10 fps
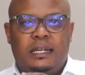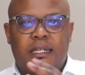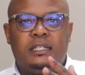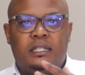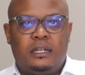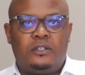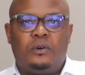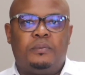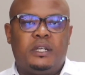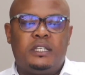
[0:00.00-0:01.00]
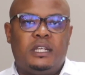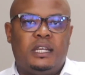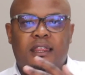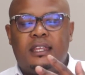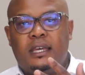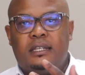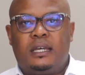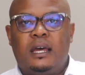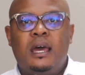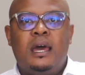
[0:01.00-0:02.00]
a really serious operation in
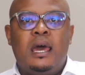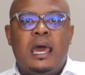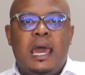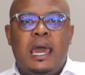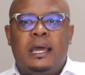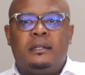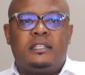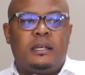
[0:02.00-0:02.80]
theater, and